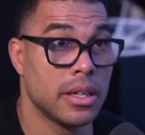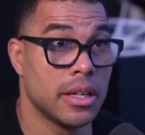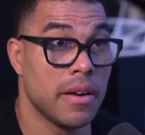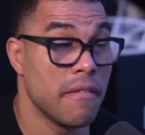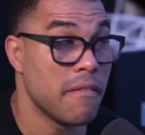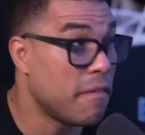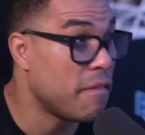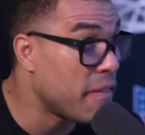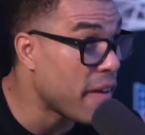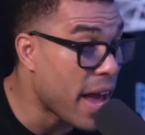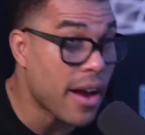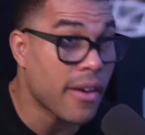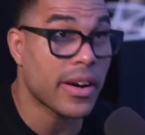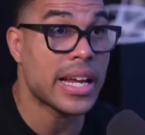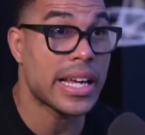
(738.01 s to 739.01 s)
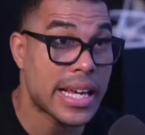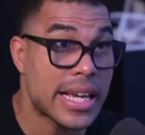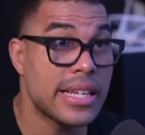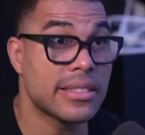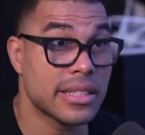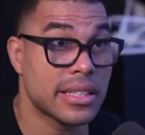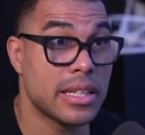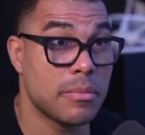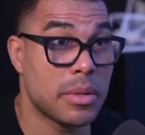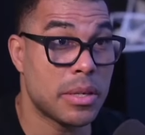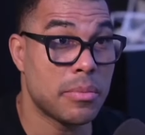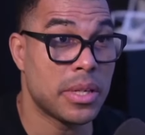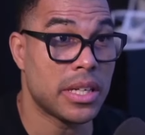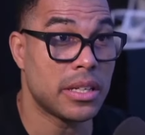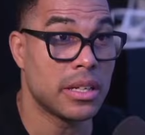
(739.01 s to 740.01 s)
Very easily be
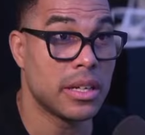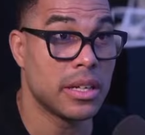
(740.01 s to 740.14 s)
beat.